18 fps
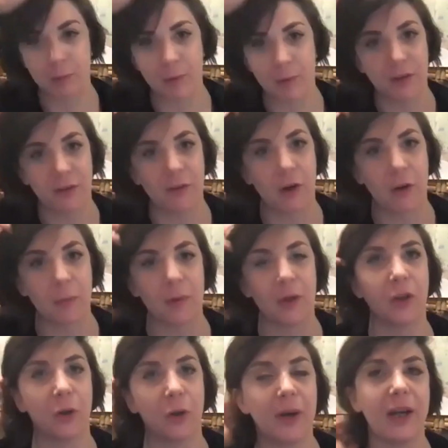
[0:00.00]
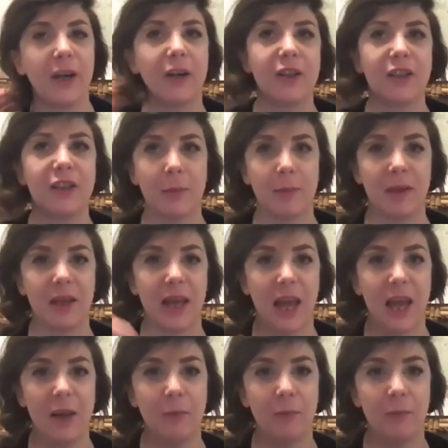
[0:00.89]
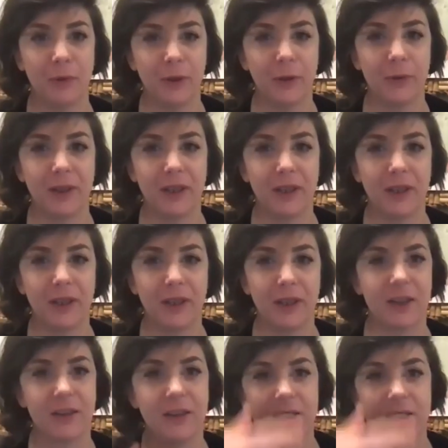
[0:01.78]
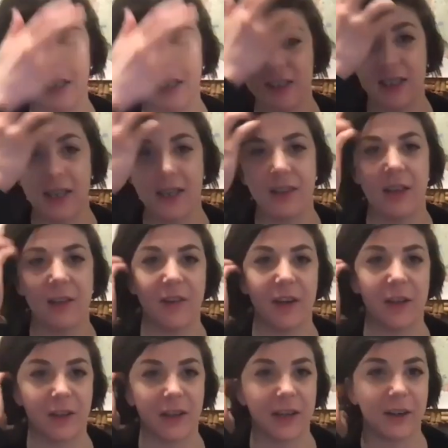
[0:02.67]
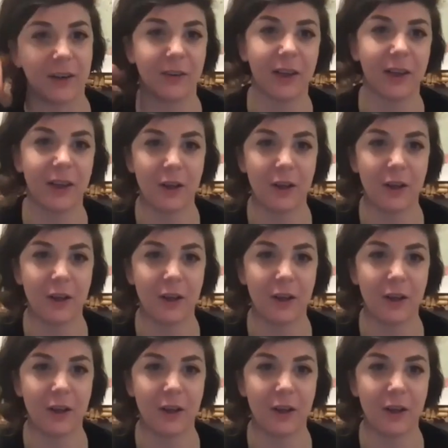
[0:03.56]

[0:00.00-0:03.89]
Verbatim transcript: both former lawyers that became brewers here in D C, and they found out